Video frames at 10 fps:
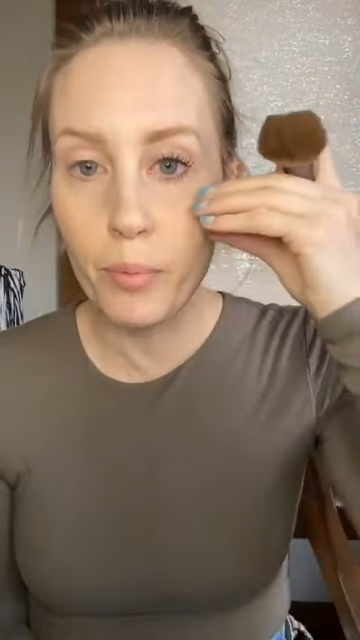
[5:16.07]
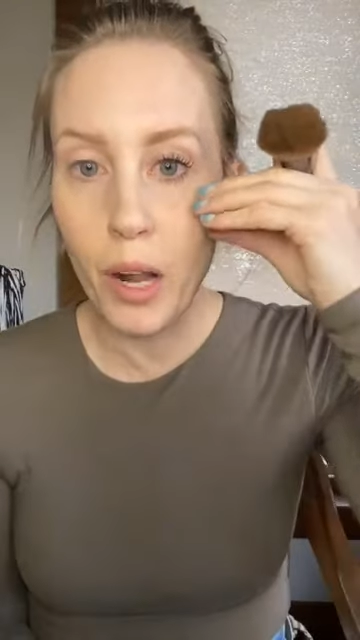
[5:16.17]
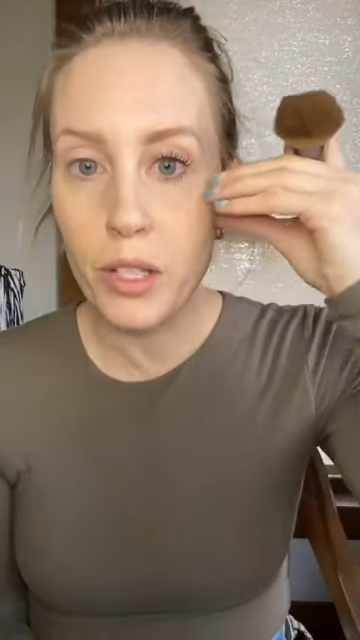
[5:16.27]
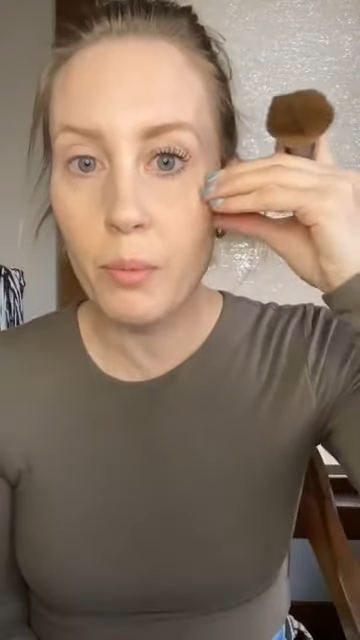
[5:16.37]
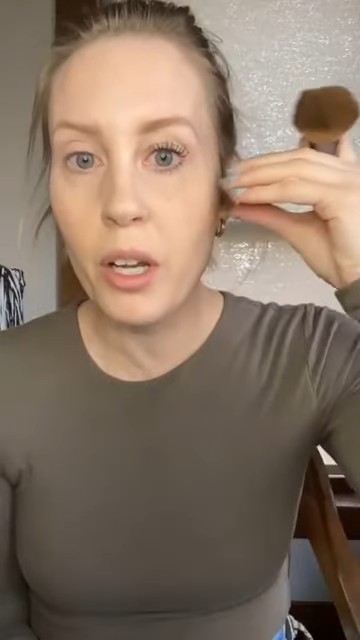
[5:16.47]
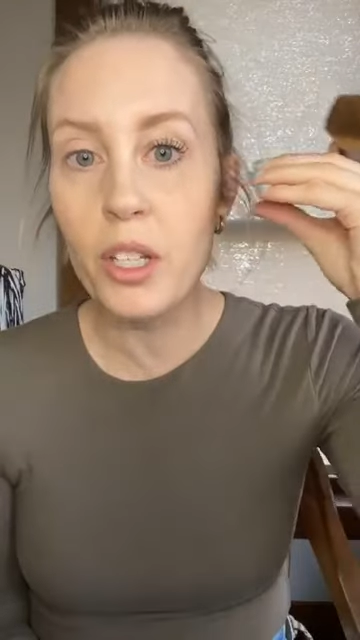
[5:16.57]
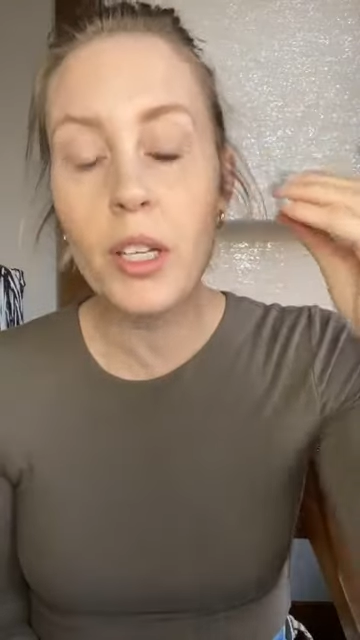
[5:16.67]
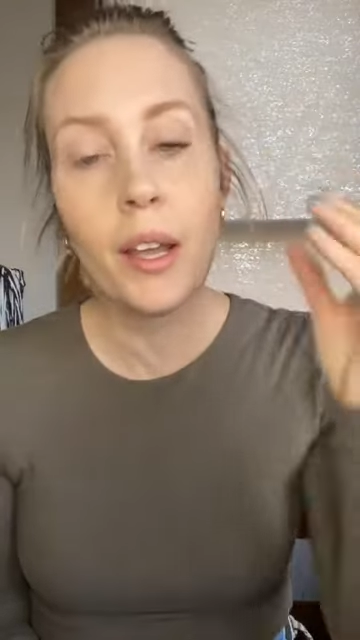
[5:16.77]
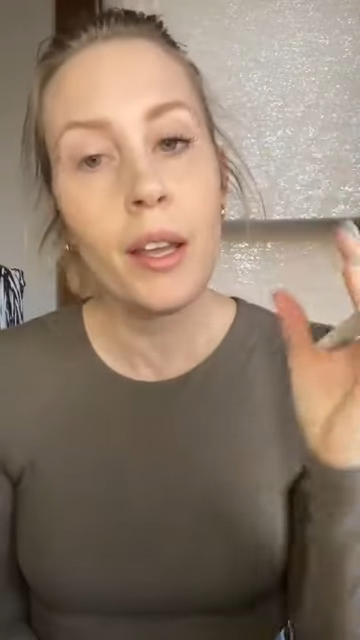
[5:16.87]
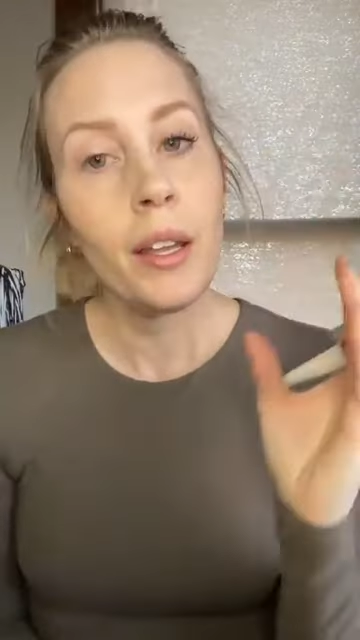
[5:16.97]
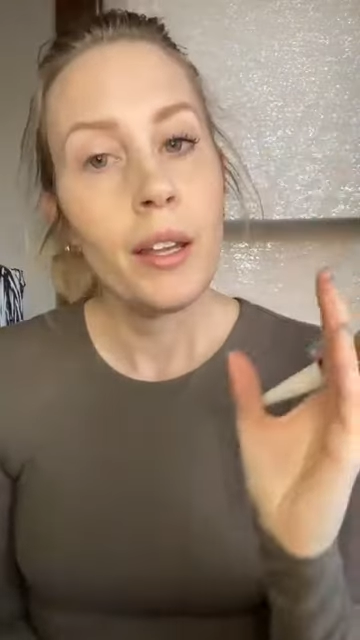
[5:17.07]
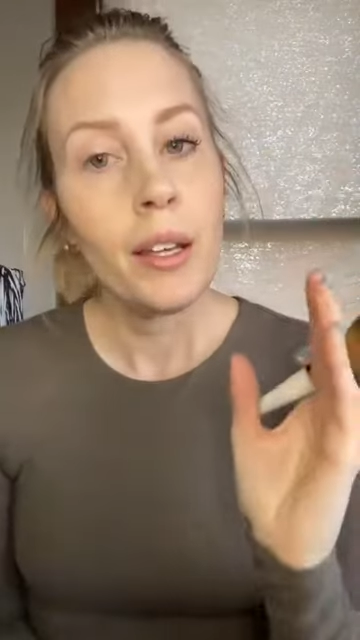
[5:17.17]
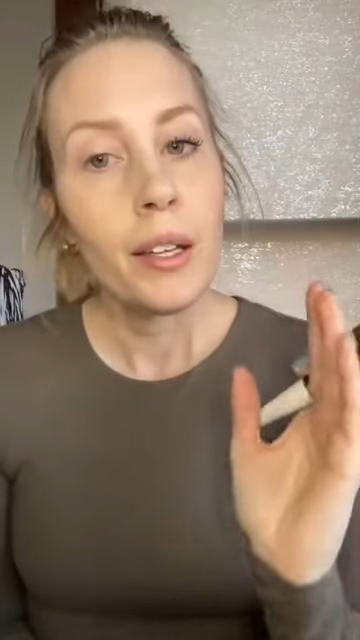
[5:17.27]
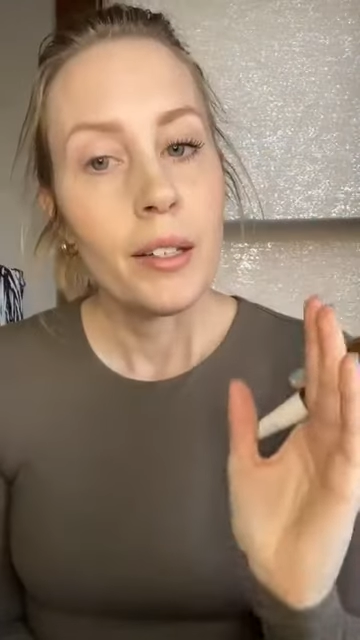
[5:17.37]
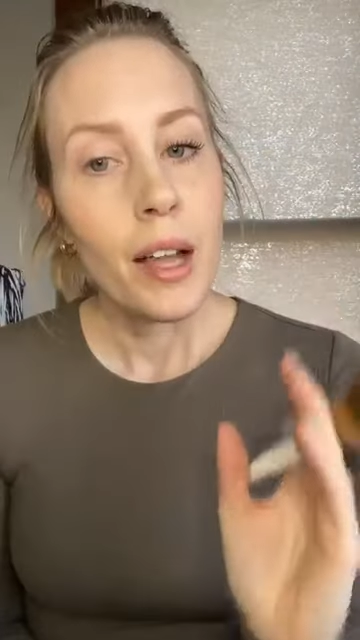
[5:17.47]
bronzer brush.
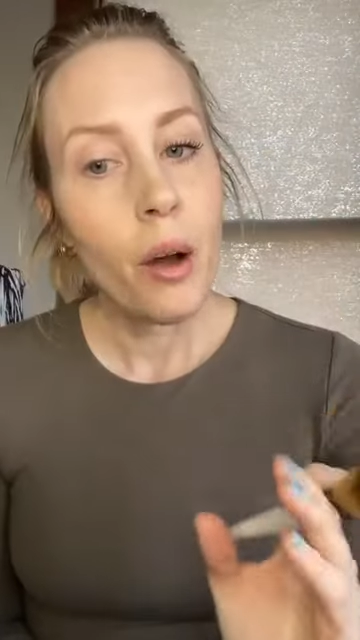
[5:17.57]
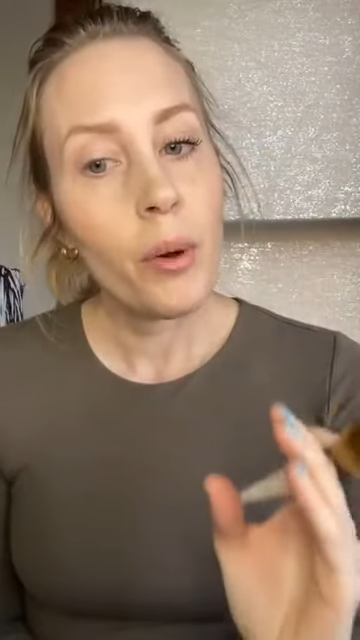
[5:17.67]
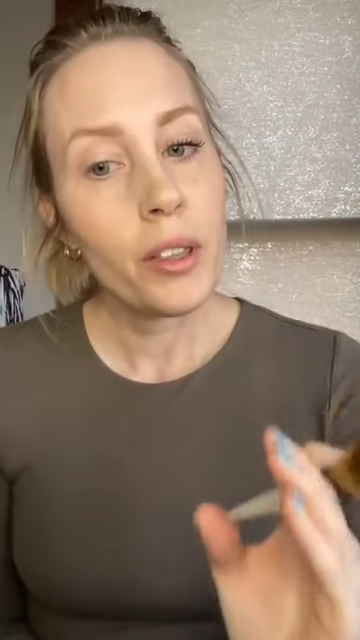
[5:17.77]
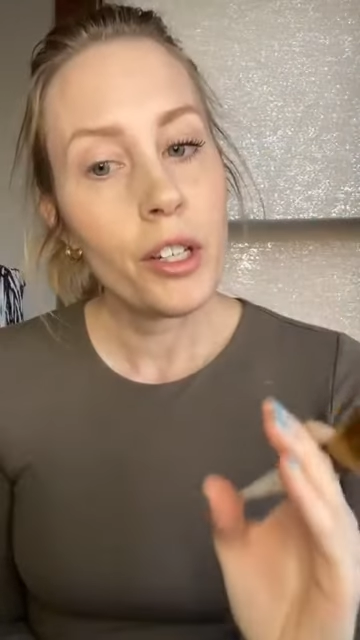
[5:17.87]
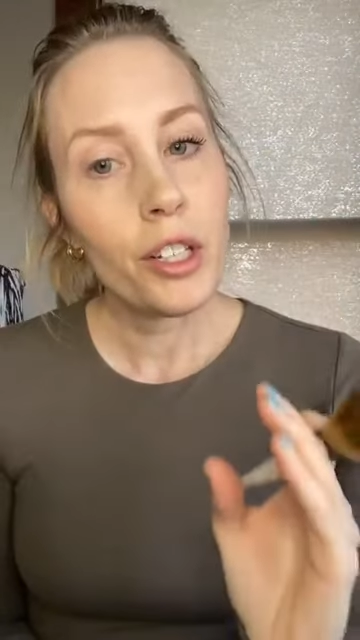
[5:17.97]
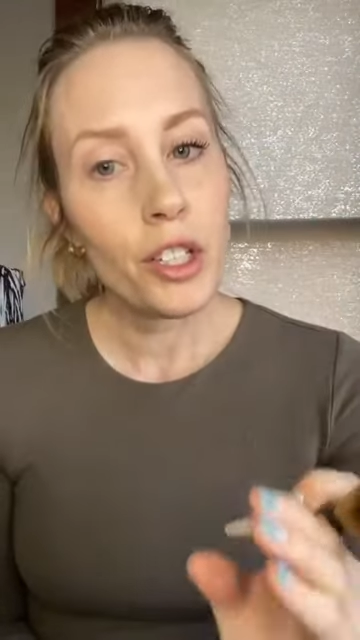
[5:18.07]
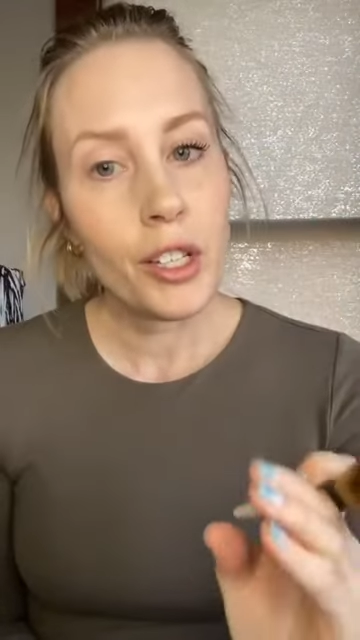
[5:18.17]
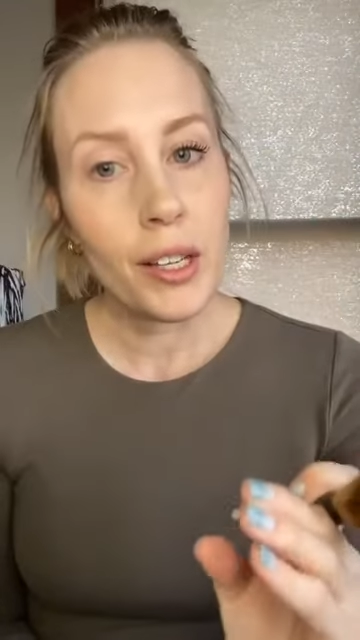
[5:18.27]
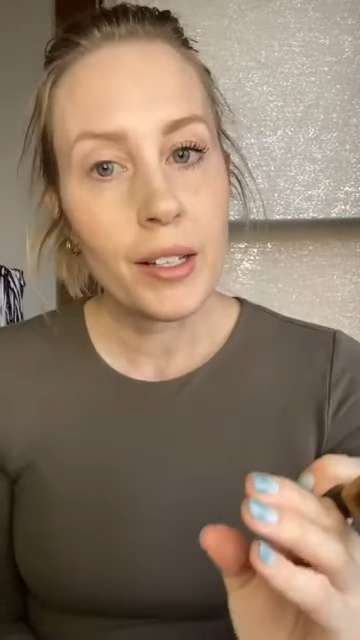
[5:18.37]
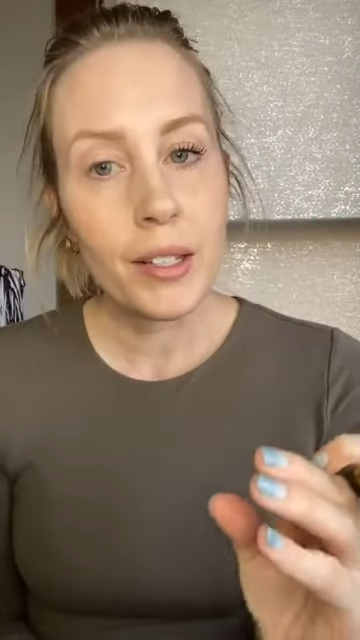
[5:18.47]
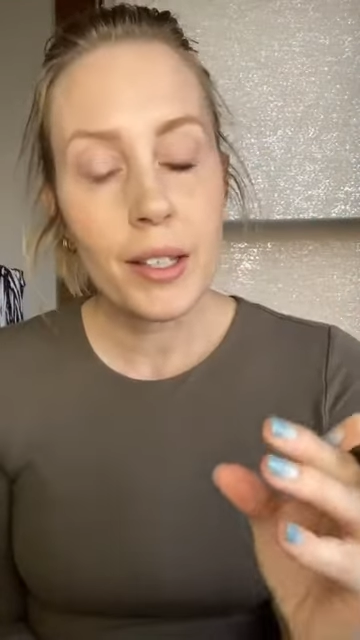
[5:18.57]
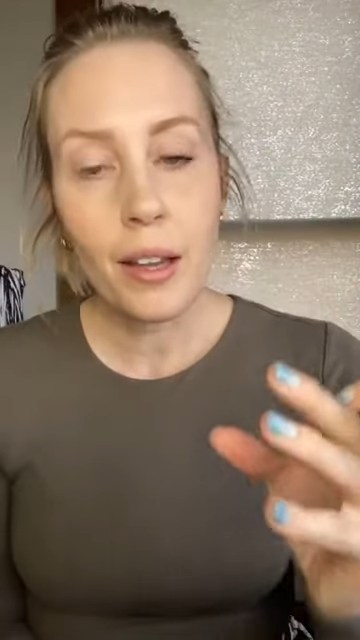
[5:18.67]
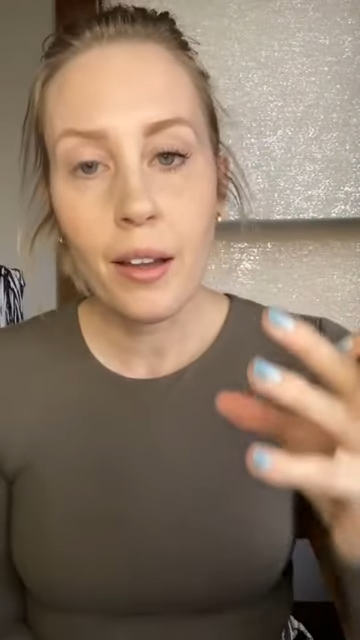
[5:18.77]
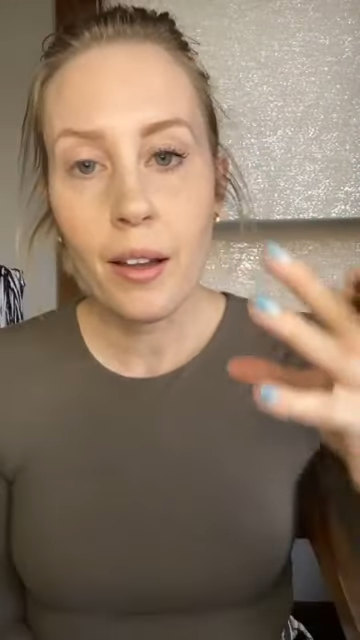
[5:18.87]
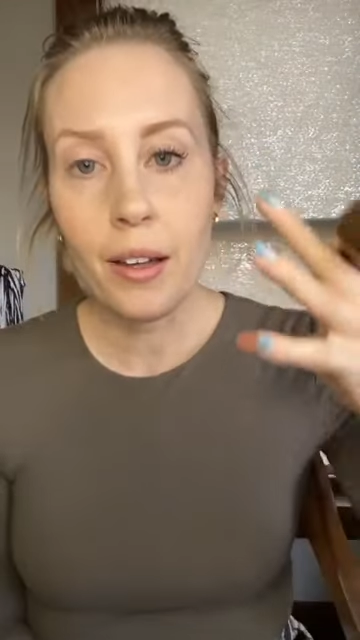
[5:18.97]
Now with your cheeks,